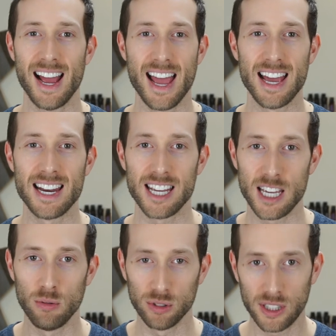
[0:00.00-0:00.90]
And
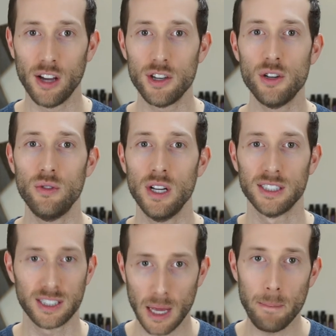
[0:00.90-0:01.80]
he will tell you
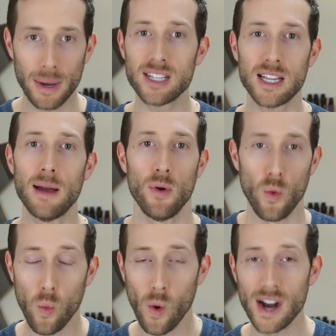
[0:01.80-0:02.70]
step by step
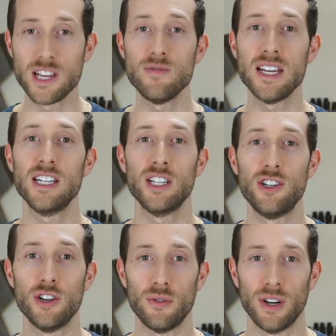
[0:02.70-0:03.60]
what you need to
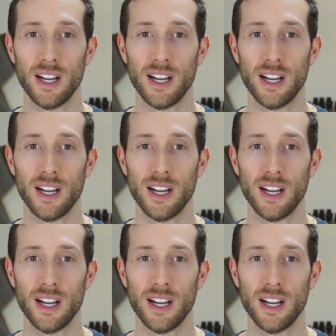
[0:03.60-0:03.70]
do